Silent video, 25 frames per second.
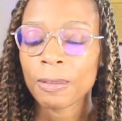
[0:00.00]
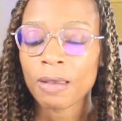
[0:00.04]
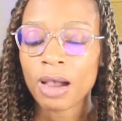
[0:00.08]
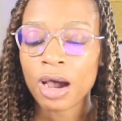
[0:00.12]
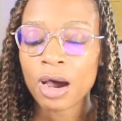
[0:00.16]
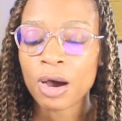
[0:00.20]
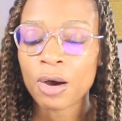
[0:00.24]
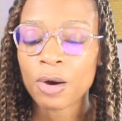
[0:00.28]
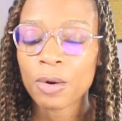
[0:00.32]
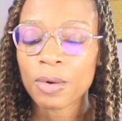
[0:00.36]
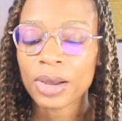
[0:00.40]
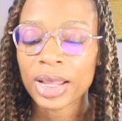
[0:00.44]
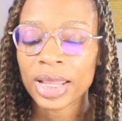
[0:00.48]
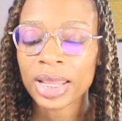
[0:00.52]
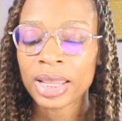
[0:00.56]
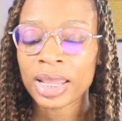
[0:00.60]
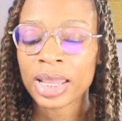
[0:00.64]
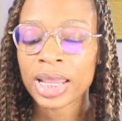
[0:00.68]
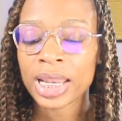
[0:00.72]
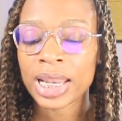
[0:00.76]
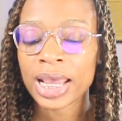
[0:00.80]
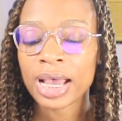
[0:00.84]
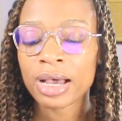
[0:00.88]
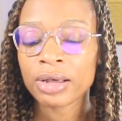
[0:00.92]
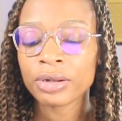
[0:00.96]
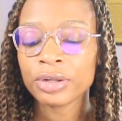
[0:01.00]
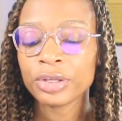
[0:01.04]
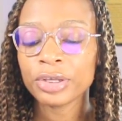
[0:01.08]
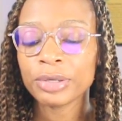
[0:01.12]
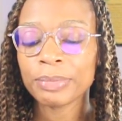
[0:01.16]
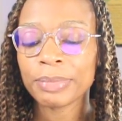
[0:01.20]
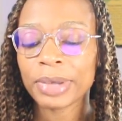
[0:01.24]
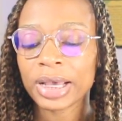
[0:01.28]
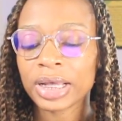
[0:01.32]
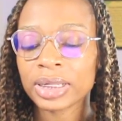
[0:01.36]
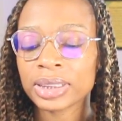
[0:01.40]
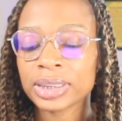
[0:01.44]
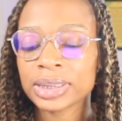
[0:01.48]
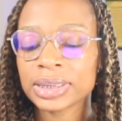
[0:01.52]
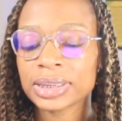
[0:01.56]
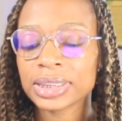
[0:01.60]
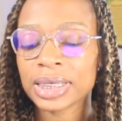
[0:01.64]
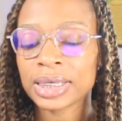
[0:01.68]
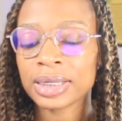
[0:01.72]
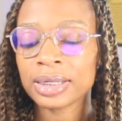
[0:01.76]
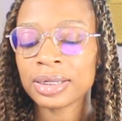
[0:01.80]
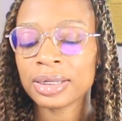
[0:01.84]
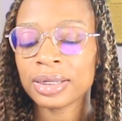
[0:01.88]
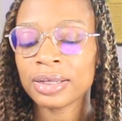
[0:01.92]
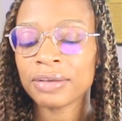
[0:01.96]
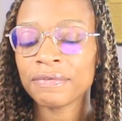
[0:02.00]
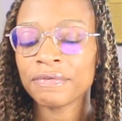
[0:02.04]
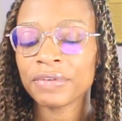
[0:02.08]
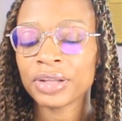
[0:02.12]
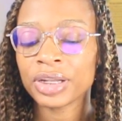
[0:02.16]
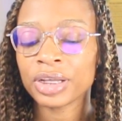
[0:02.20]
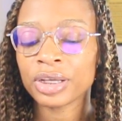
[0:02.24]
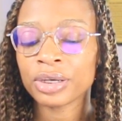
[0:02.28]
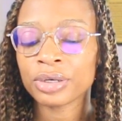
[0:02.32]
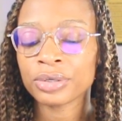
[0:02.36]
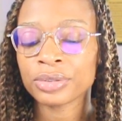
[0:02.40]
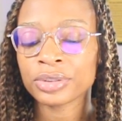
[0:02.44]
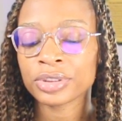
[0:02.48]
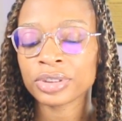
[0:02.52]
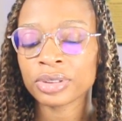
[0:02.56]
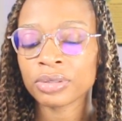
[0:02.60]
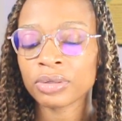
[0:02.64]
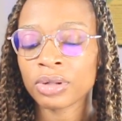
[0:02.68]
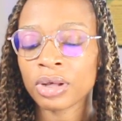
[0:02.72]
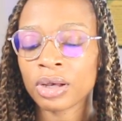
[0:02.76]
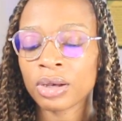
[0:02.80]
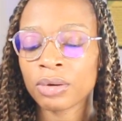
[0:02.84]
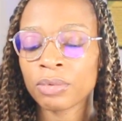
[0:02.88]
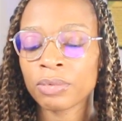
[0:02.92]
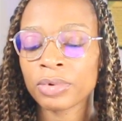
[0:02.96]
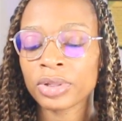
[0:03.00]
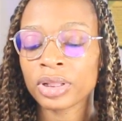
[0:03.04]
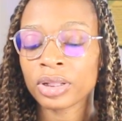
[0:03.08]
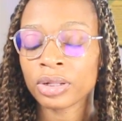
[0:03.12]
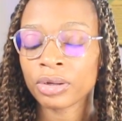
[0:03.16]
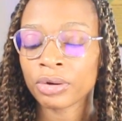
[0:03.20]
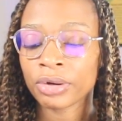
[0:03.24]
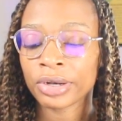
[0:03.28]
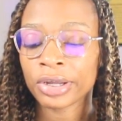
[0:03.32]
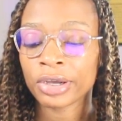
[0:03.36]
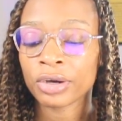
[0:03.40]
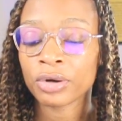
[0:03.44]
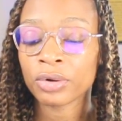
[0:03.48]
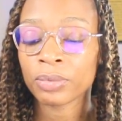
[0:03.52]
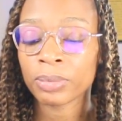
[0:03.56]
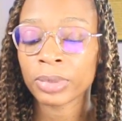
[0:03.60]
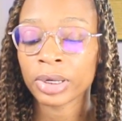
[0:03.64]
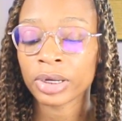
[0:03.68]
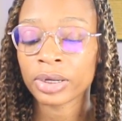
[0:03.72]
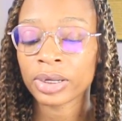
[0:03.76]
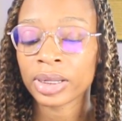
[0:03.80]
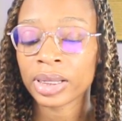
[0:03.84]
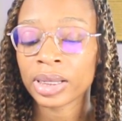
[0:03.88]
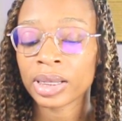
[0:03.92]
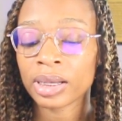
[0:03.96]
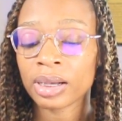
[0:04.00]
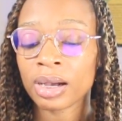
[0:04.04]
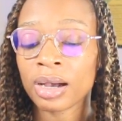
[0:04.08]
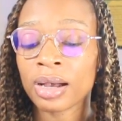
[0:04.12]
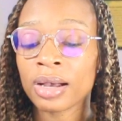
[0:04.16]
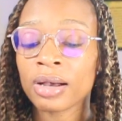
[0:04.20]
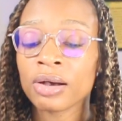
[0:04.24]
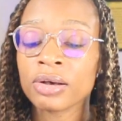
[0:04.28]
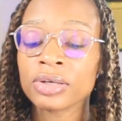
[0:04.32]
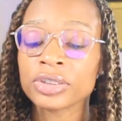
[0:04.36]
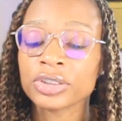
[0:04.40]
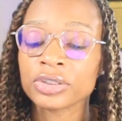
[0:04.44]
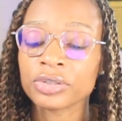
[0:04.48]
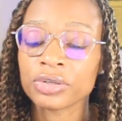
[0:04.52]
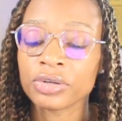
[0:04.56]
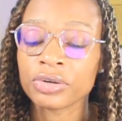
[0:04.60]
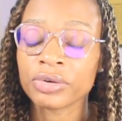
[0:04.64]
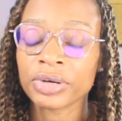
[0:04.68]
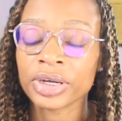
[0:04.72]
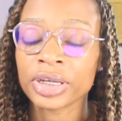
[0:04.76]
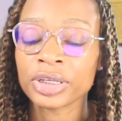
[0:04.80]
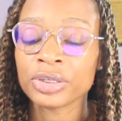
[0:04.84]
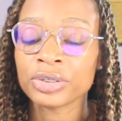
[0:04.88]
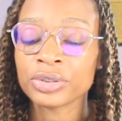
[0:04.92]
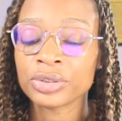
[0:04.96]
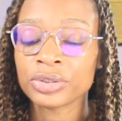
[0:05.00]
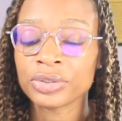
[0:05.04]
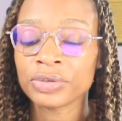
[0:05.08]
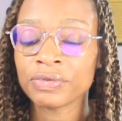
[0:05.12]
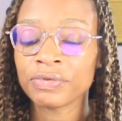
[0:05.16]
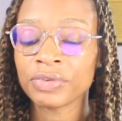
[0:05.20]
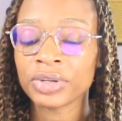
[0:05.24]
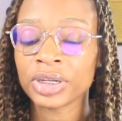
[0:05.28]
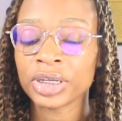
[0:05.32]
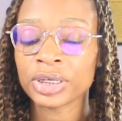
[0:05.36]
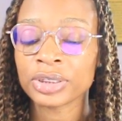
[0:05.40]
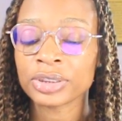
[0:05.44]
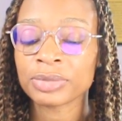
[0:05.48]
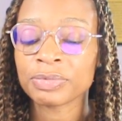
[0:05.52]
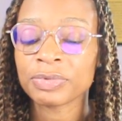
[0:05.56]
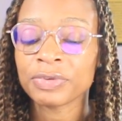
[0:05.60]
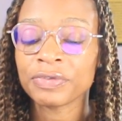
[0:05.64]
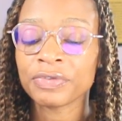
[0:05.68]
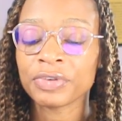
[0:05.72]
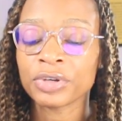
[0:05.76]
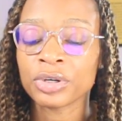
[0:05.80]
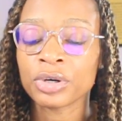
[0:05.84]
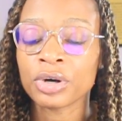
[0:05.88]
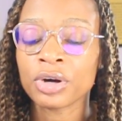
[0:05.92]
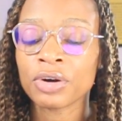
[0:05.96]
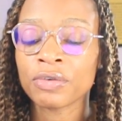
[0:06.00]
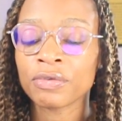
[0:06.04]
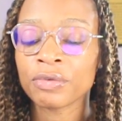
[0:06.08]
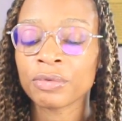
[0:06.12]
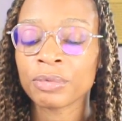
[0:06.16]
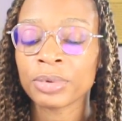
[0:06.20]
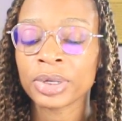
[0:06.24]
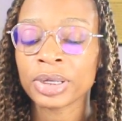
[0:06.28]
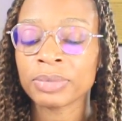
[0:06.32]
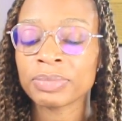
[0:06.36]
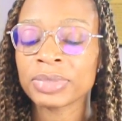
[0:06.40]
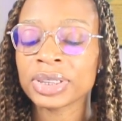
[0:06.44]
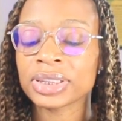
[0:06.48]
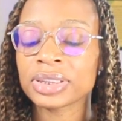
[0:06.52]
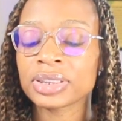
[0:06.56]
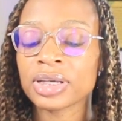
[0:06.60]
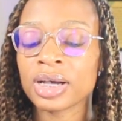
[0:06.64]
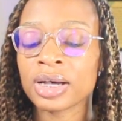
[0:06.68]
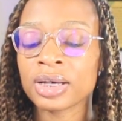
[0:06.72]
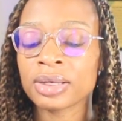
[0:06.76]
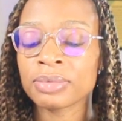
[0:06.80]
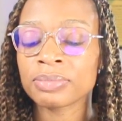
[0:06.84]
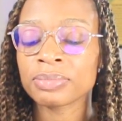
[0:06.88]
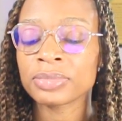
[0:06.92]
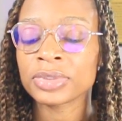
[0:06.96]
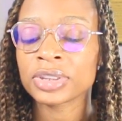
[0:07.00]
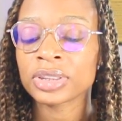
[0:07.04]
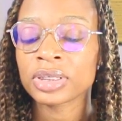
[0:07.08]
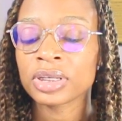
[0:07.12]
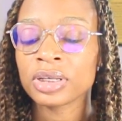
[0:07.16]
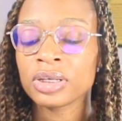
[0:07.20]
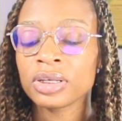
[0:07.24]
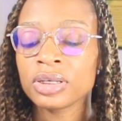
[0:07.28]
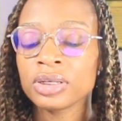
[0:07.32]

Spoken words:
Oh, and how do you balance editing videos along with learning or working? I also create YouTube videos but feel overwhelmed at times.